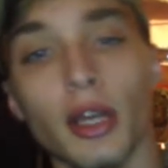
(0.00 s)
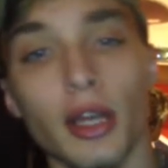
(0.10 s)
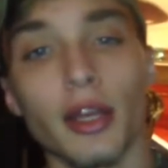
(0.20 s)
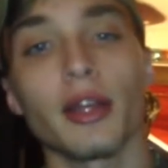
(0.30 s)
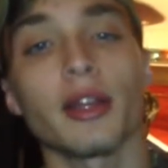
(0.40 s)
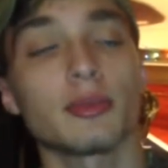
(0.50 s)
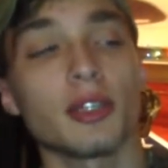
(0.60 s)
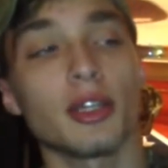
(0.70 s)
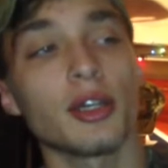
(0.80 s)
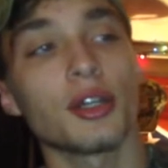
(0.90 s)
And that's
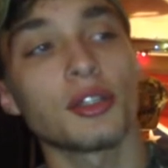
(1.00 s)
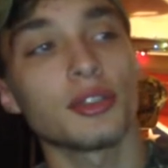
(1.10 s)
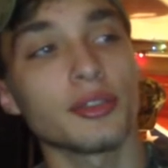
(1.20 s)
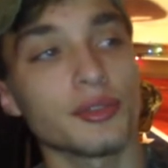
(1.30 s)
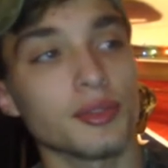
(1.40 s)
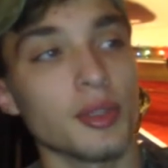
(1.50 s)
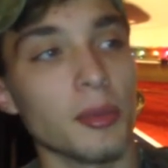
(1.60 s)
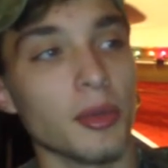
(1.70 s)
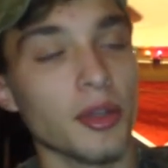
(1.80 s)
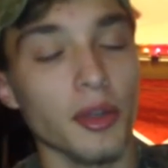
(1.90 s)
because, I
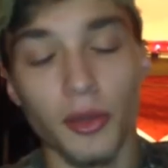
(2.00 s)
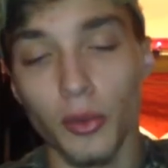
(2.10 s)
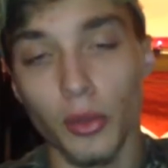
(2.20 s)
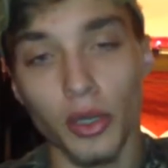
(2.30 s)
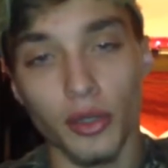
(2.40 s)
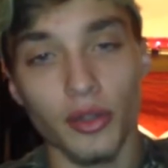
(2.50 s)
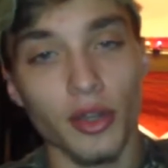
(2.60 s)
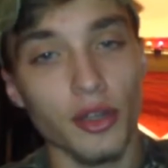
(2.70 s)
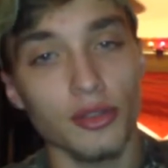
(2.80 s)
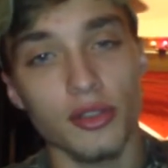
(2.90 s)
mean, they're in the water, they're
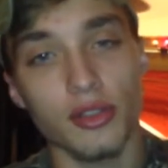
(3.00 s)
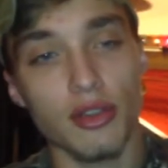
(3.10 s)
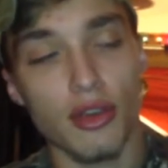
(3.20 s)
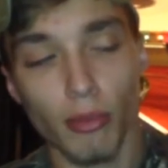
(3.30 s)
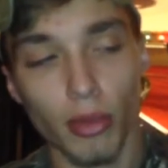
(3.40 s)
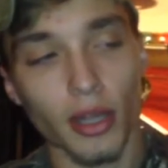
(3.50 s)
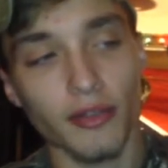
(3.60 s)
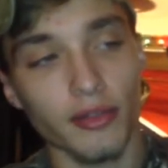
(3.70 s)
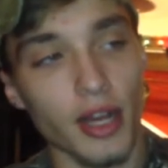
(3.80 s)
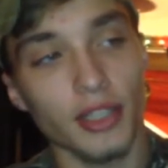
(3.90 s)
not used to seeing
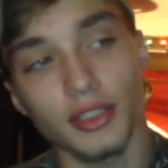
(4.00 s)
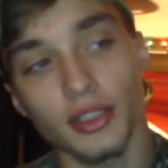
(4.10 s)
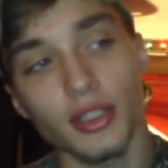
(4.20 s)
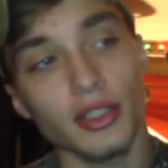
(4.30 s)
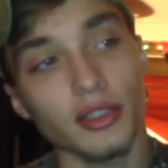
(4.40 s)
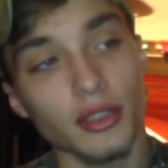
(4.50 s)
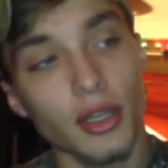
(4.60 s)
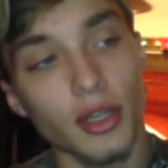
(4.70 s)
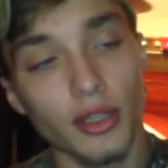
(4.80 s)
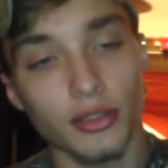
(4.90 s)
bright, flashy things.
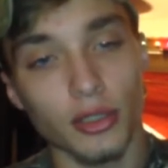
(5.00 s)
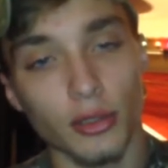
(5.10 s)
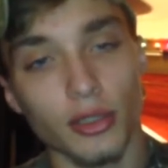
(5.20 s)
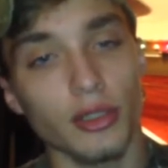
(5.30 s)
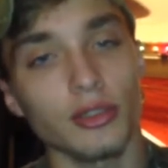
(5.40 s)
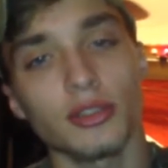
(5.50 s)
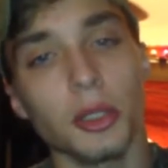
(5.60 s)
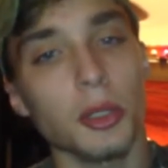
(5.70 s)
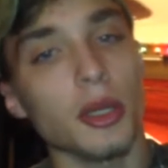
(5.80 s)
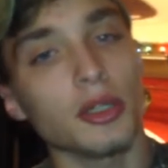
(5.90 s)
So it hurts
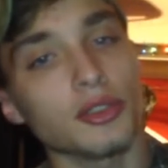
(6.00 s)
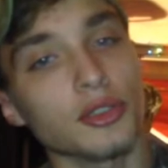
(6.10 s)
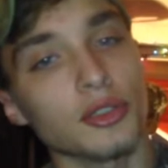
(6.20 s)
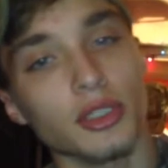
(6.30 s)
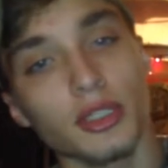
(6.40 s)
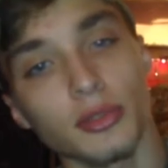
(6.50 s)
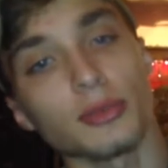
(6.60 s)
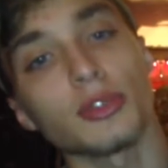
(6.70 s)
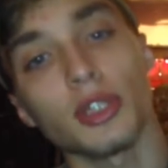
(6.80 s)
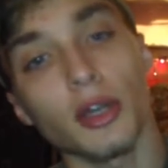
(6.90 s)
their eyes just as it
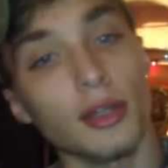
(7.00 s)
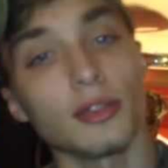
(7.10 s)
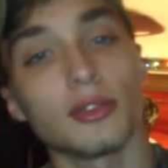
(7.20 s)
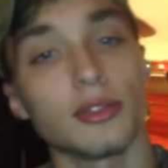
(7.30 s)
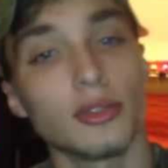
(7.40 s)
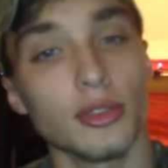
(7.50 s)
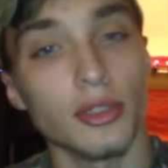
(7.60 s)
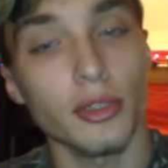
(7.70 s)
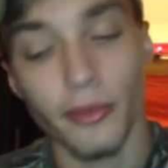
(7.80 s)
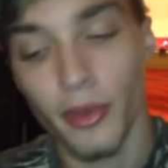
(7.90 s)
would ours, you
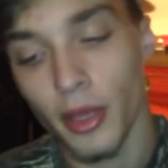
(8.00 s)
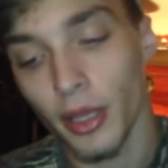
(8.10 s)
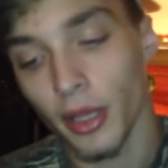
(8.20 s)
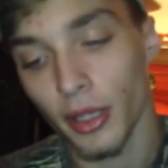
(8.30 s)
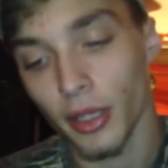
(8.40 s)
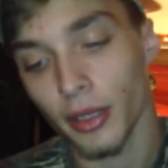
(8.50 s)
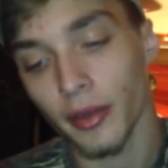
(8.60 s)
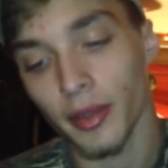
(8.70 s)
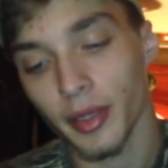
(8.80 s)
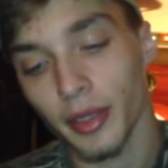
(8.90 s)
know.
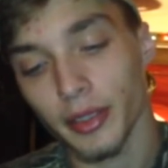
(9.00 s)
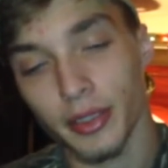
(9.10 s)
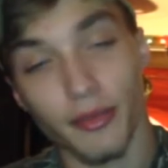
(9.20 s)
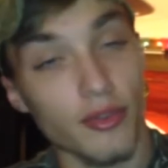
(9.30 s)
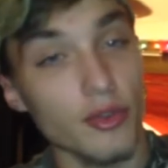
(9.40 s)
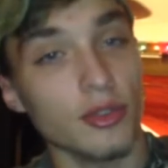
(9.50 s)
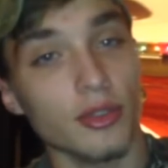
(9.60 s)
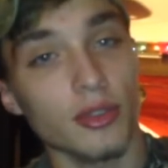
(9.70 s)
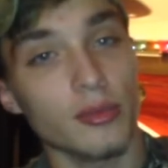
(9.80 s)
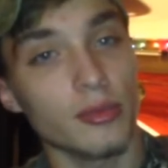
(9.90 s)
And it kind of
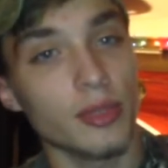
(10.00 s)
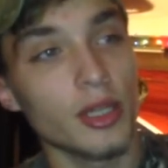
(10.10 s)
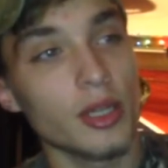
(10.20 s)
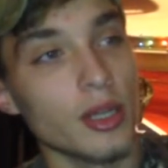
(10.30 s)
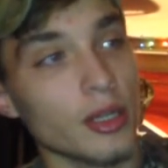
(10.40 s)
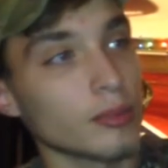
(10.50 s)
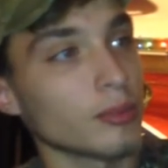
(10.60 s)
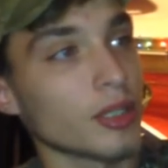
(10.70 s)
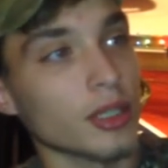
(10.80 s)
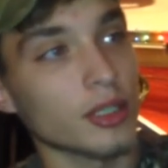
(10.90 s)
confuses them
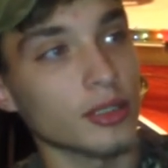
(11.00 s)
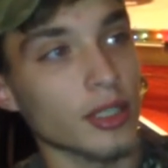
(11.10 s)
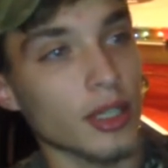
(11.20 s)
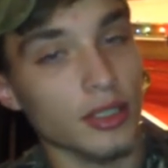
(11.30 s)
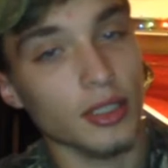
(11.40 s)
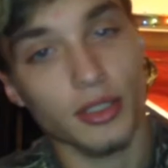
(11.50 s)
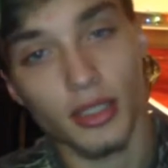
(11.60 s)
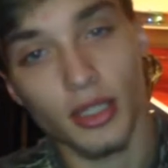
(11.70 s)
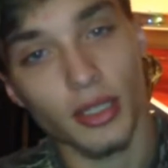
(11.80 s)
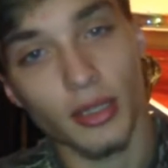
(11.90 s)
because, as I
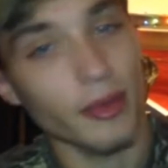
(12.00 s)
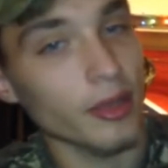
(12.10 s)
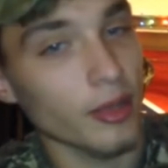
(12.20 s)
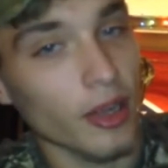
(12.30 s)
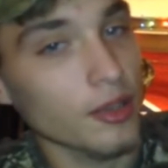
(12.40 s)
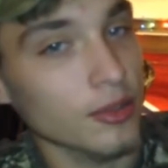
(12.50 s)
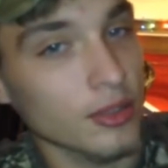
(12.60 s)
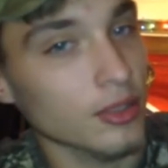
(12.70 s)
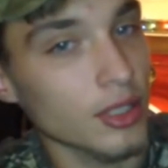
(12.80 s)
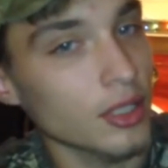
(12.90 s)
said, I mean, they're not used
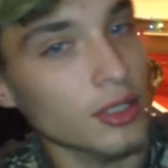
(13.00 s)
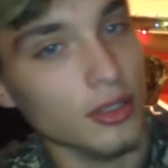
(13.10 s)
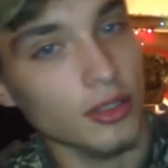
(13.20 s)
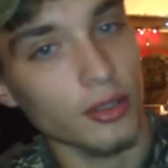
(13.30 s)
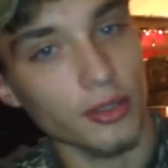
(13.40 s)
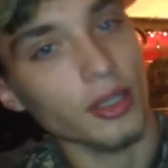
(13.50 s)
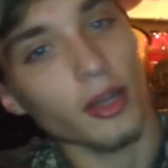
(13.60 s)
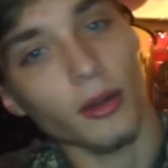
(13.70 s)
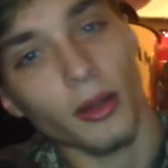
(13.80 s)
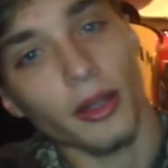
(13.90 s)
to seeing it, so they're
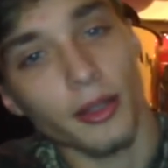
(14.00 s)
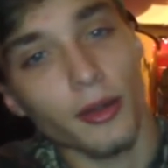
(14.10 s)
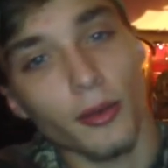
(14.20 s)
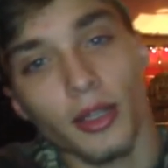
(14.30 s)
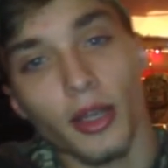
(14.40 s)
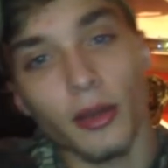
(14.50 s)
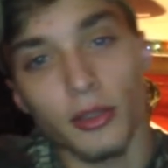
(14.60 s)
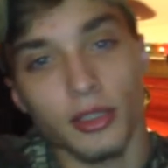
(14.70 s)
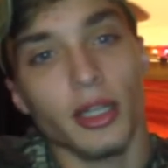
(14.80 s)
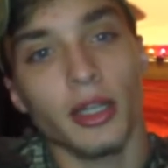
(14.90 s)
kind of like, you know, what the hell
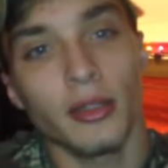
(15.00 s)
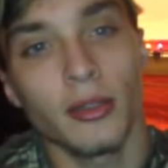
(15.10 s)
is that?